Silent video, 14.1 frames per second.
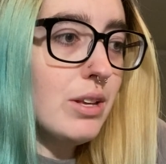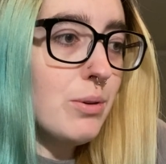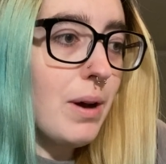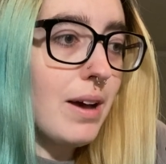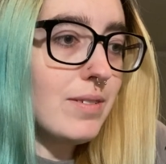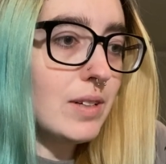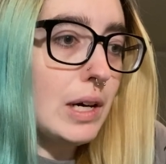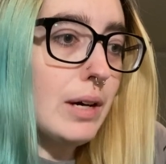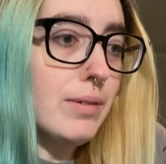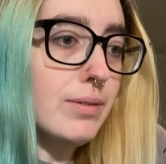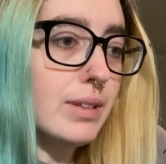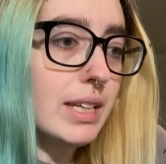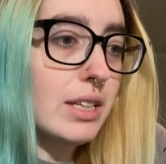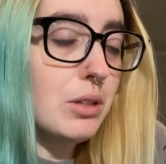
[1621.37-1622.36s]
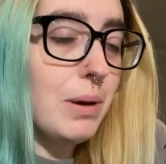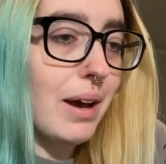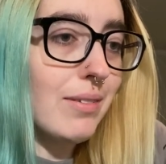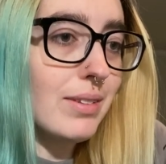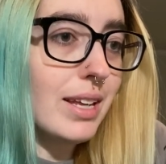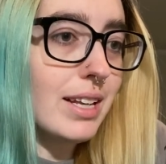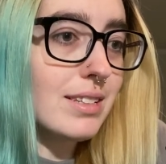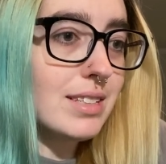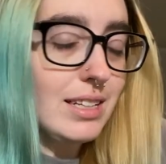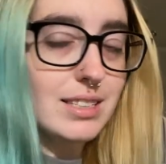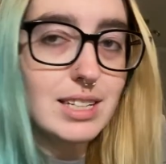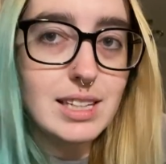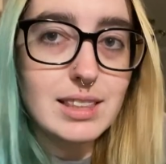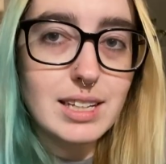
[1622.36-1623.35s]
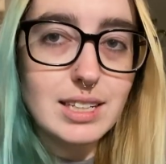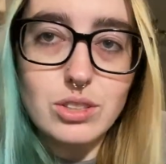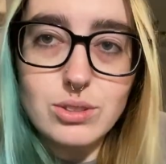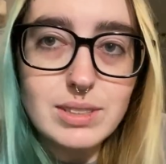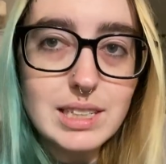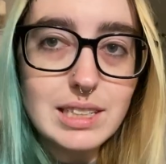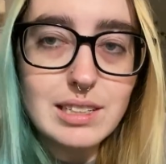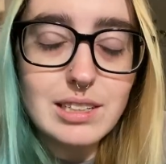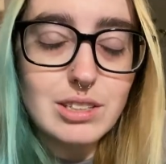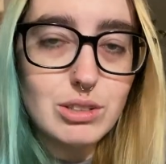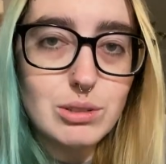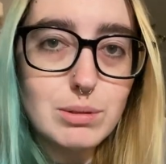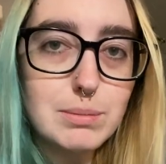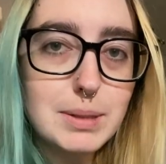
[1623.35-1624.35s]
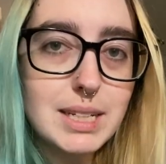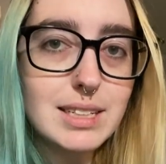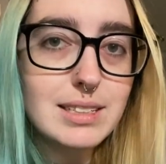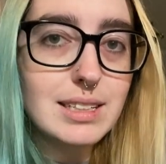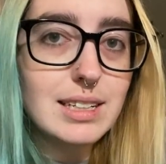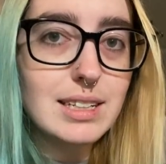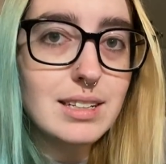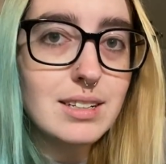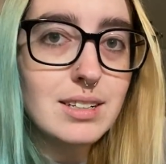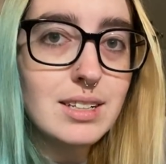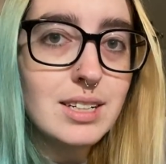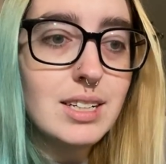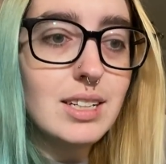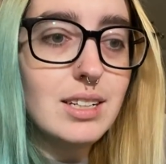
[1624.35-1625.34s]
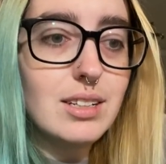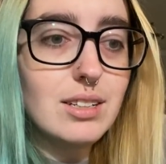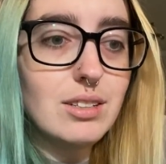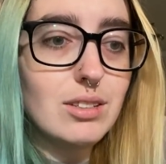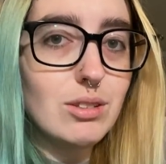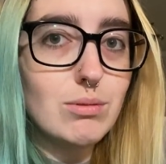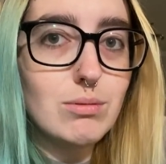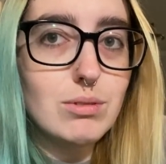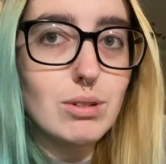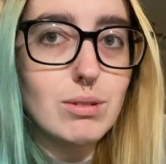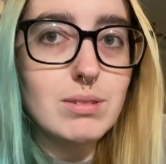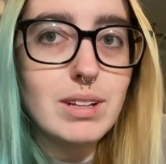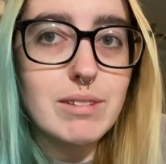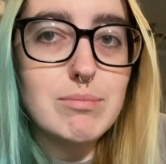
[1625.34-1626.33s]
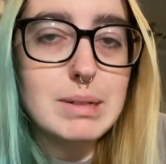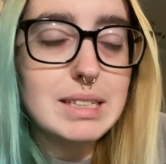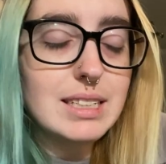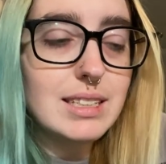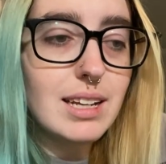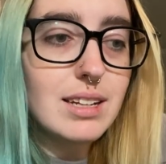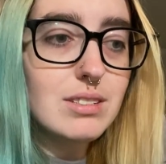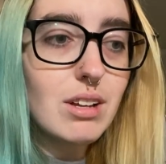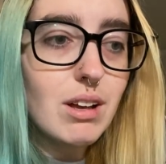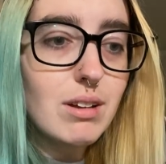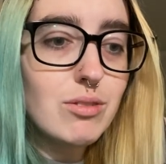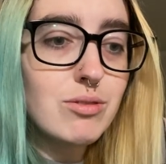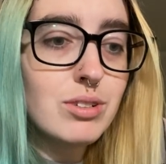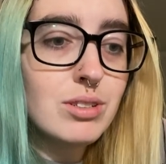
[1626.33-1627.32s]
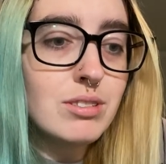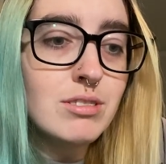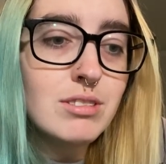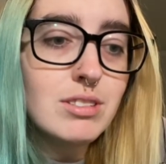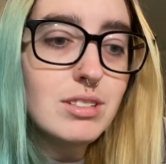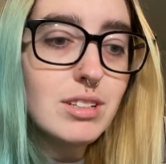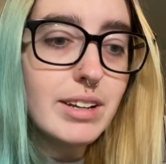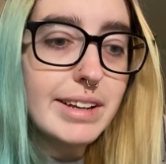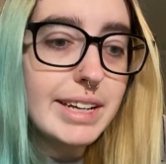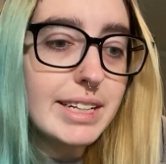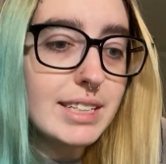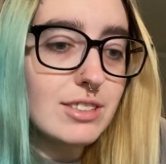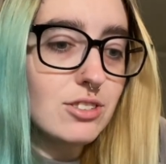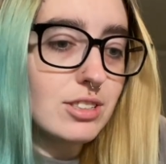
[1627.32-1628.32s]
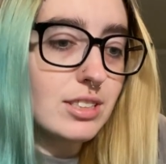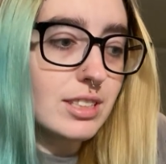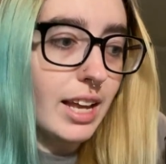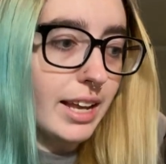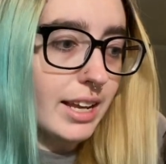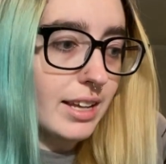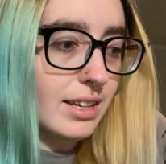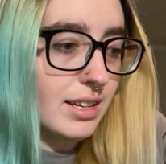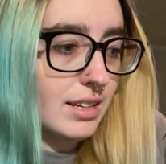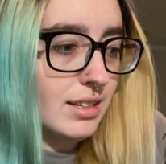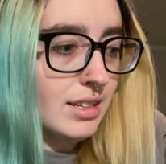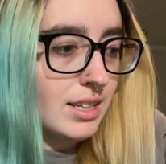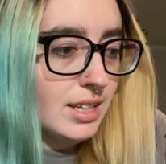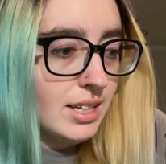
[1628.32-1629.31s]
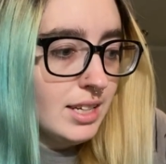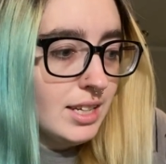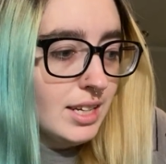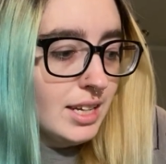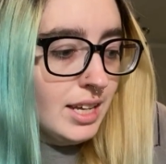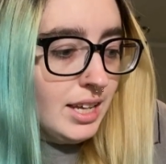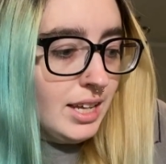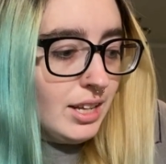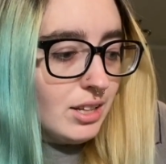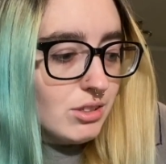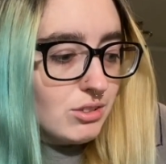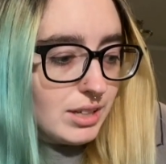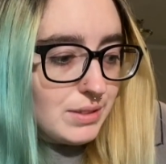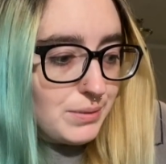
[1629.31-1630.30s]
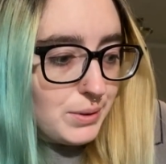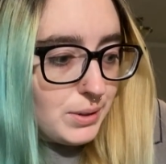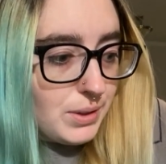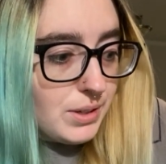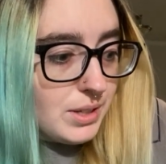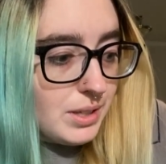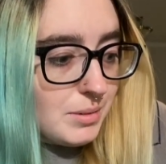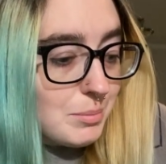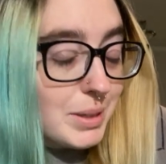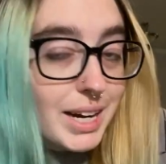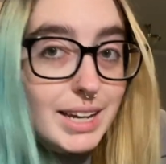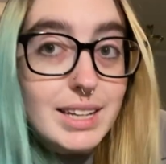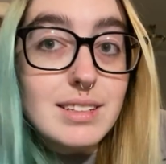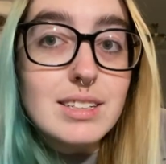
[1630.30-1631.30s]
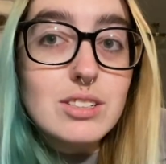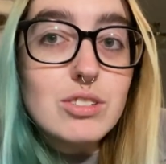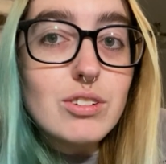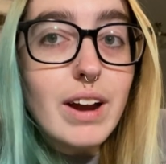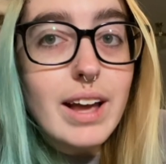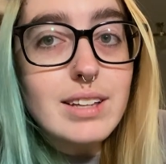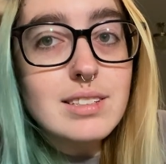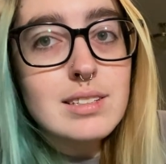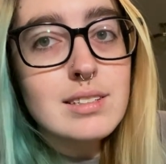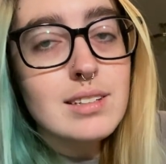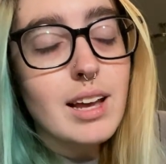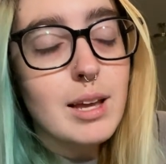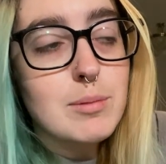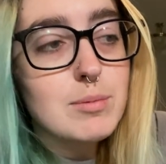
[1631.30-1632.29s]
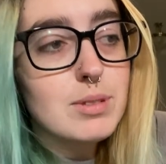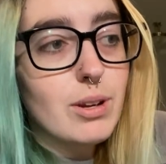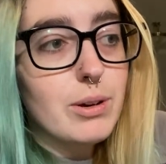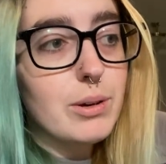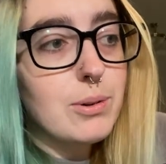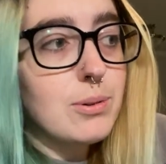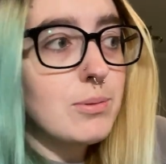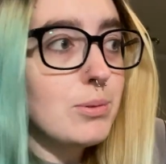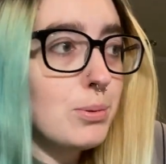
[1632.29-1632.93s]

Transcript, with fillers: you have off, like you have like 16 things you need to do because like you don't have many days off and it's just like stressful. But I can de-stress. I'm so,